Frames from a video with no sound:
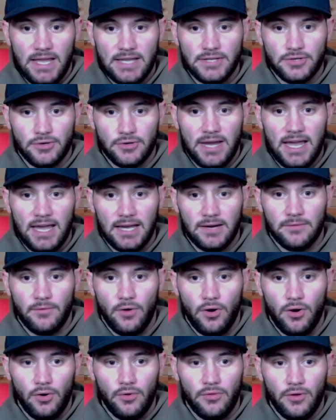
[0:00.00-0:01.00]
in your head of
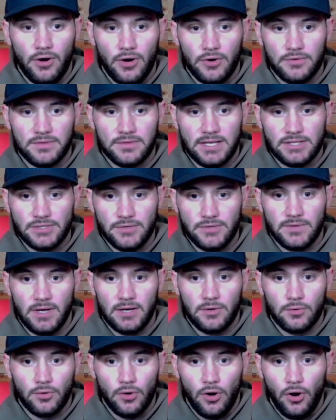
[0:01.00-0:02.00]
all the hard things you've
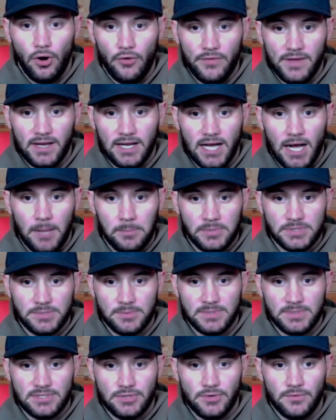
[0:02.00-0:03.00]
done or all the
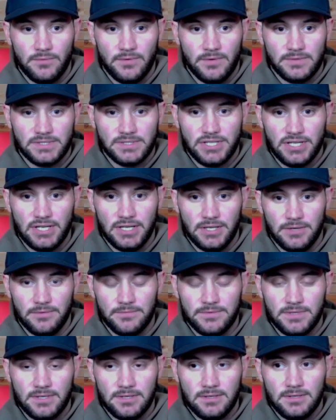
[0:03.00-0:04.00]
accomplishments you've
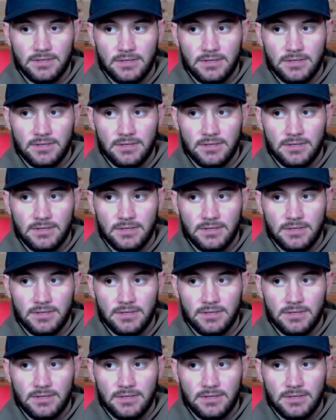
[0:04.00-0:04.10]
achieved.